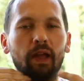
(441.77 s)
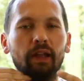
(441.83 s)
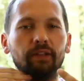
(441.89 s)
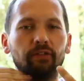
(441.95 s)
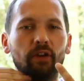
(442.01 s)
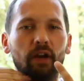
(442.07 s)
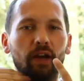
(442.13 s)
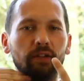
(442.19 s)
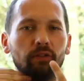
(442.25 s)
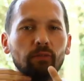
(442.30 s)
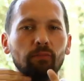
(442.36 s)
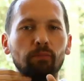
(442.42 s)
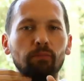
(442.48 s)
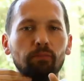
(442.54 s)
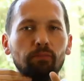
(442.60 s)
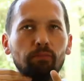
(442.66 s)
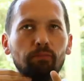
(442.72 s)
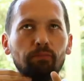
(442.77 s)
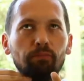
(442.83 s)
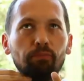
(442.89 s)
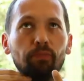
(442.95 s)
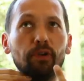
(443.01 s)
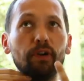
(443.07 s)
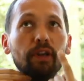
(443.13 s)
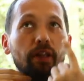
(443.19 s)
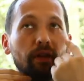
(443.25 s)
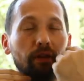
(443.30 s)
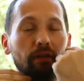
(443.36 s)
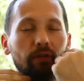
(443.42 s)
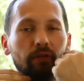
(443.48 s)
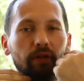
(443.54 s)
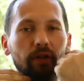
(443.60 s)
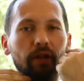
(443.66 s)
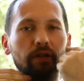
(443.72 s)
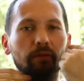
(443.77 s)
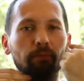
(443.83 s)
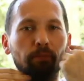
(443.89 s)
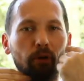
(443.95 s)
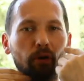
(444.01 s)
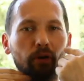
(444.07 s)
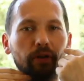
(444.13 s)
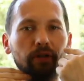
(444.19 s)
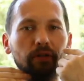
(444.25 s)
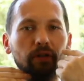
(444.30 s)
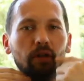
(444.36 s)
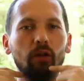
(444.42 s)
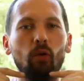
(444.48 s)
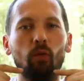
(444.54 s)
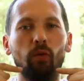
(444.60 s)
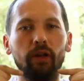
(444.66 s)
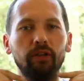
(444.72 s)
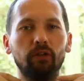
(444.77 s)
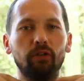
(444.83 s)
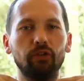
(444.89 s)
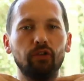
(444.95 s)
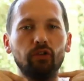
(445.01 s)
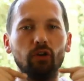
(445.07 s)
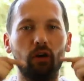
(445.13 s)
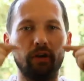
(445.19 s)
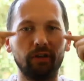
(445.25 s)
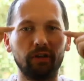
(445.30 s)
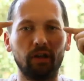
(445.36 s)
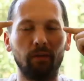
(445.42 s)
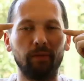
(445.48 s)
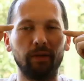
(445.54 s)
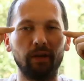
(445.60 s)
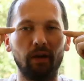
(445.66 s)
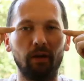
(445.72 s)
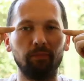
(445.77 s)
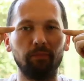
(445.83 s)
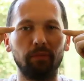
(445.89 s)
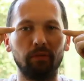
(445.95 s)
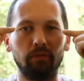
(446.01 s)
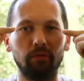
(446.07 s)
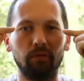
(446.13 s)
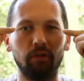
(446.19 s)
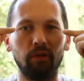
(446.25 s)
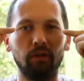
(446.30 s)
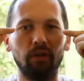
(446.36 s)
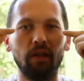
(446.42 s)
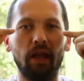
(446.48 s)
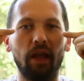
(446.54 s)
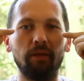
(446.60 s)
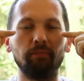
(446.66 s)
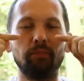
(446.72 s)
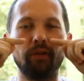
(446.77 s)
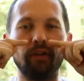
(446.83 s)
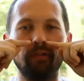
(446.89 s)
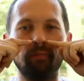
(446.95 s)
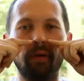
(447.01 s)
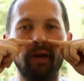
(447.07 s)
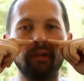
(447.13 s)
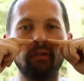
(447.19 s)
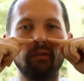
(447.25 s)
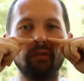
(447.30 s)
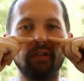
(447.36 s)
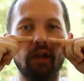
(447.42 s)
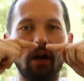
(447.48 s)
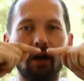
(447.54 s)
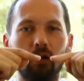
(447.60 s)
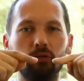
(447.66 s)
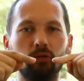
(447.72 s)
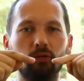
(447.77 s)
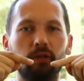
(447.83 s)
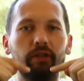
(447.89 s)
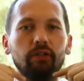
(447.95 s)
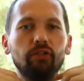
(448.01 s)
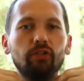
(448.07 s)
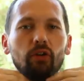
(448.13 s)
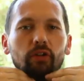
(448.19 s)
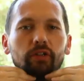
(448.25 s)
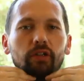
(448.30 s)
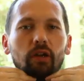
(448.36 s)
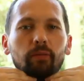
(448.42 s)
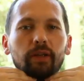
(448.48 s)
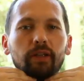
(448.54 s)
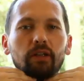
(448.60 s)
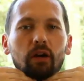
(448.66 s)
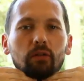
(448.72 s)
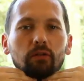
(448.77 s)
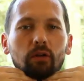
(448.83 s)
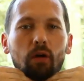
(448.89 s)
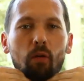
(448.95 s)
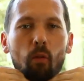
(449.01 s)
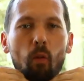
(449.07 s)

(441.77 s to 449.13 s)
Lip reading: And try to breathe in a point when your jaw is coming up, and breathe by nose out when his jaw is coming down.